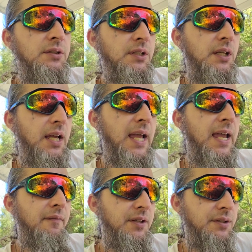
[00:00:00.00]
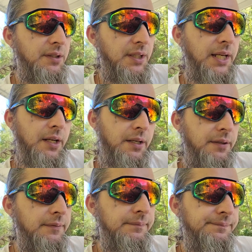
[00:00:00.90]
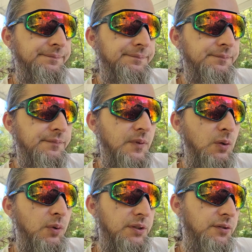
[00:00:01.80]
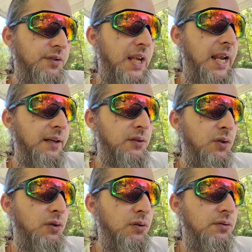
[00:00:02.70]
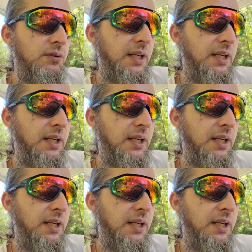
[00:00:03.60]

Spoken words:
to have it deleted with the scan tool.